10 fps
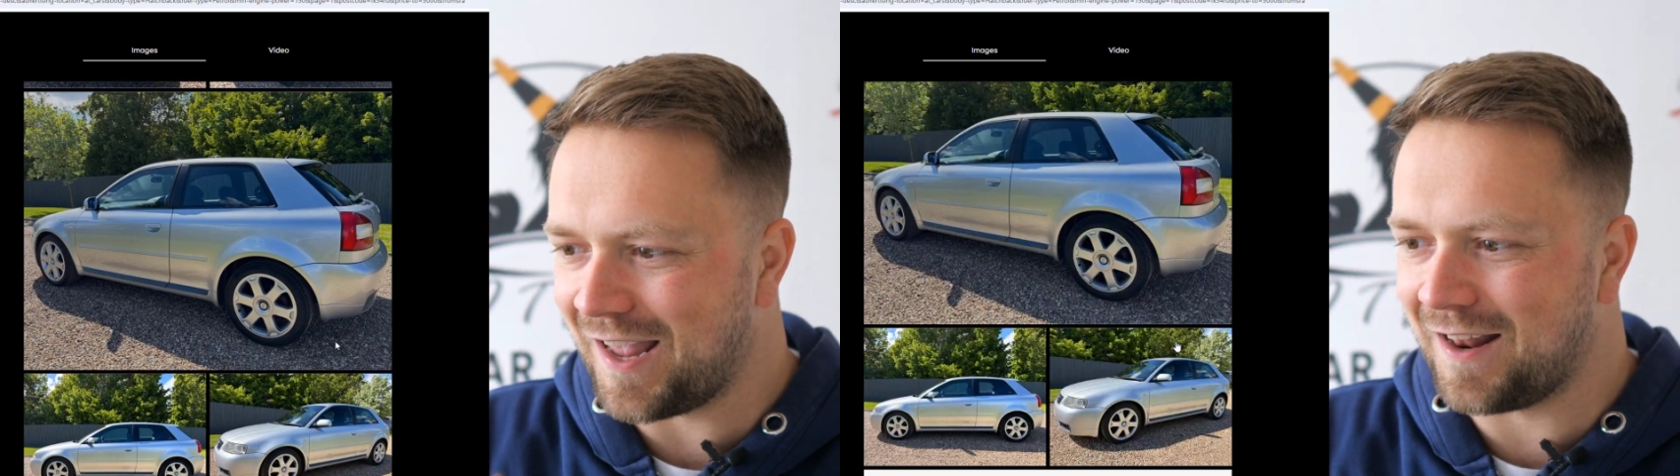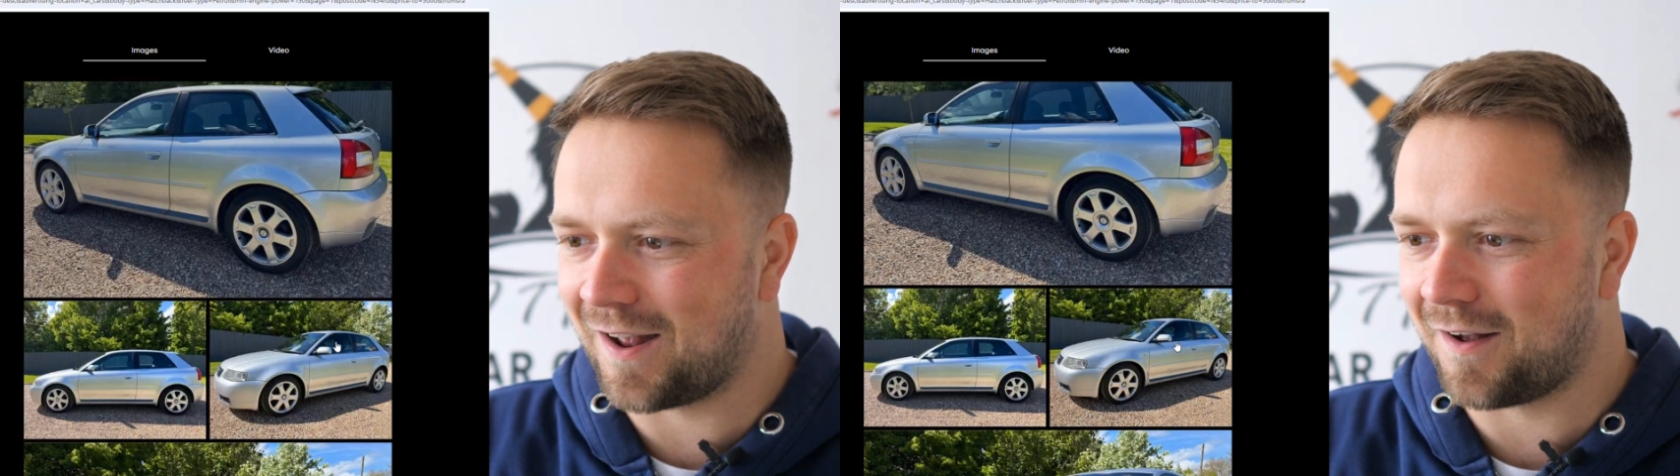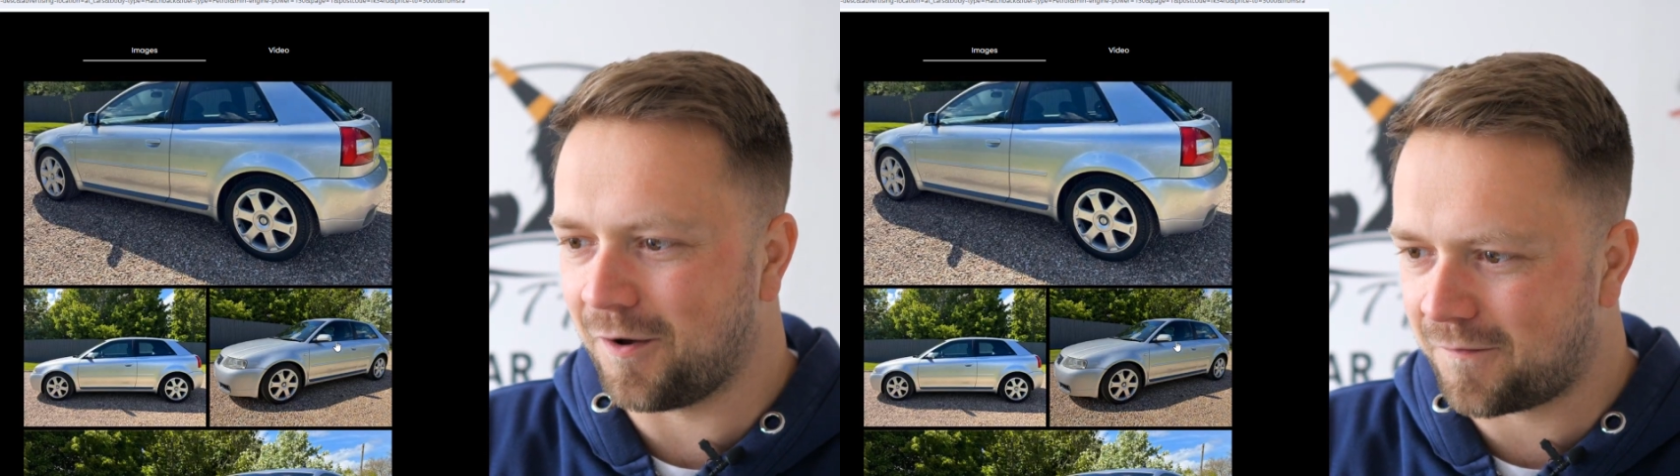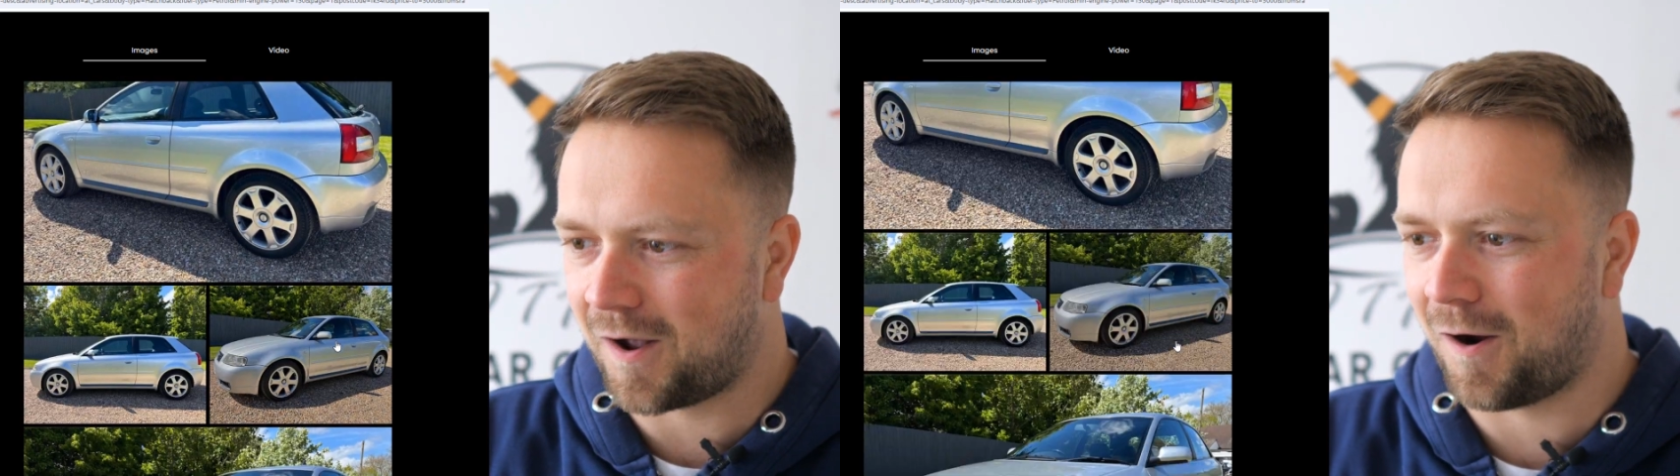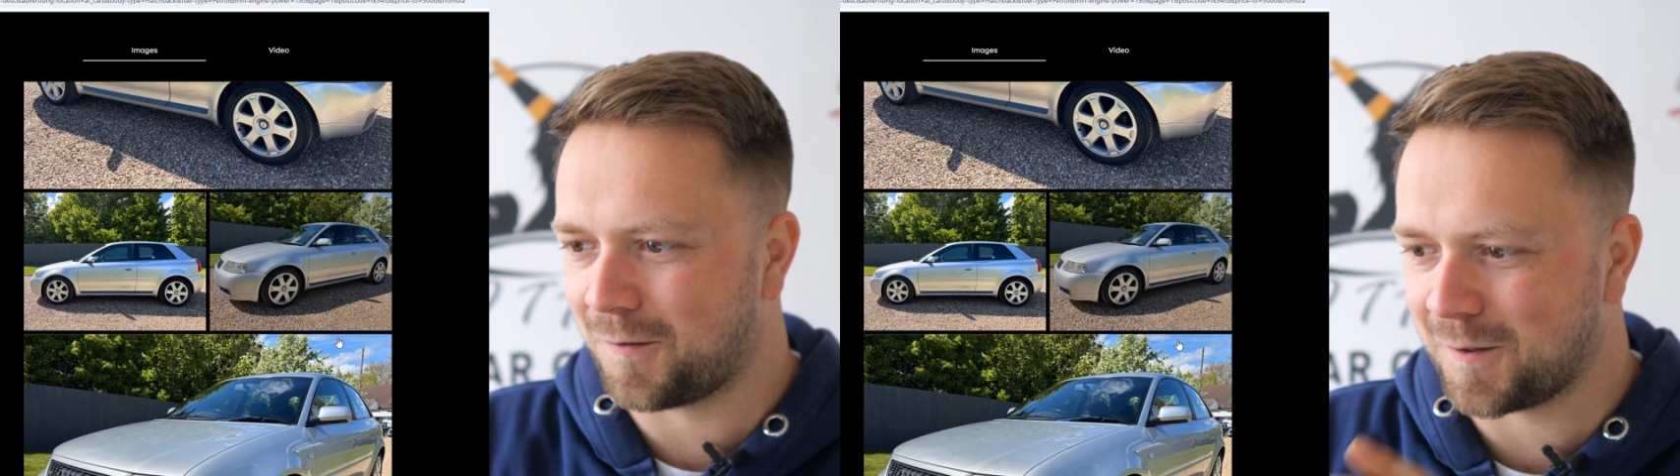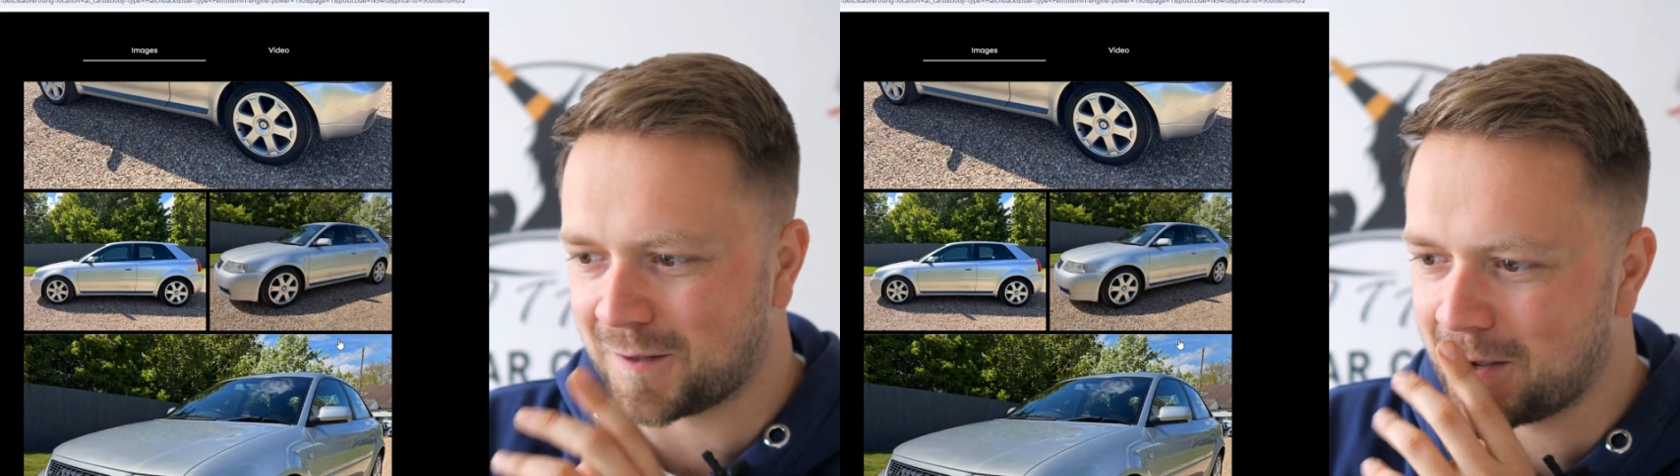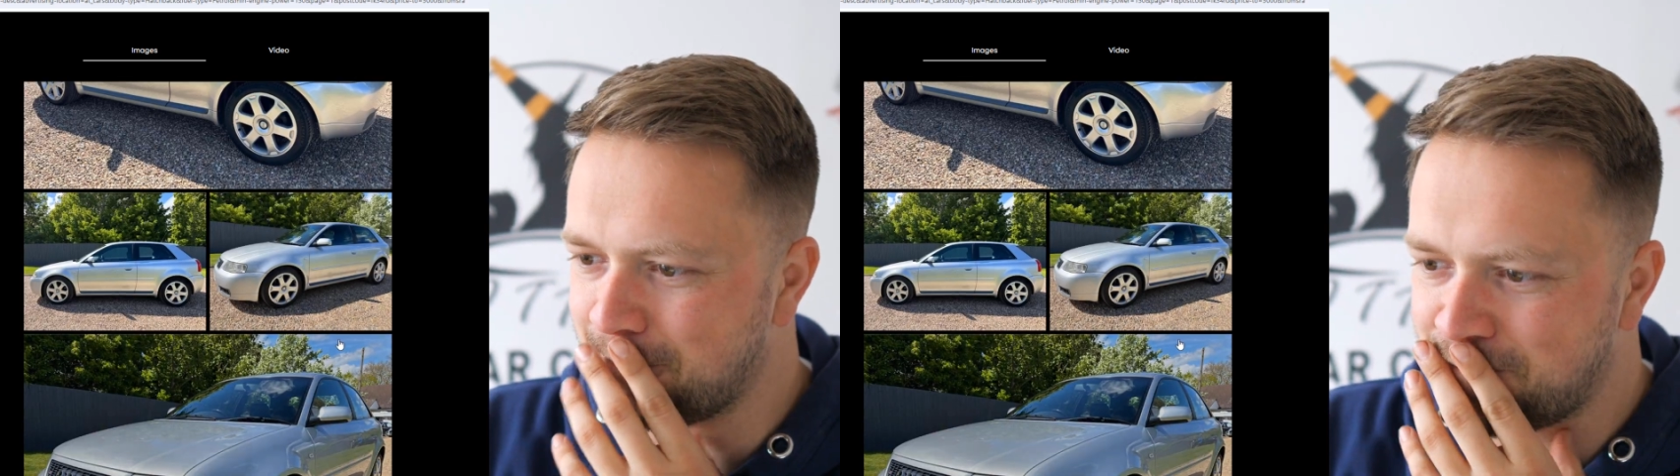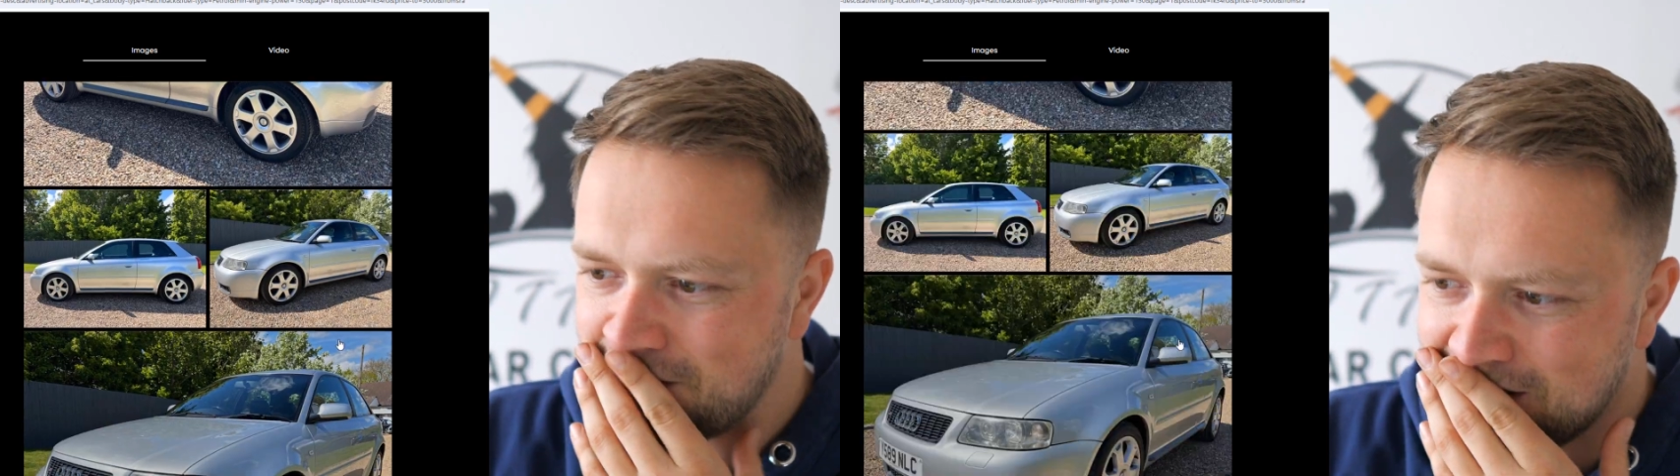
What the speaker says: era of car design.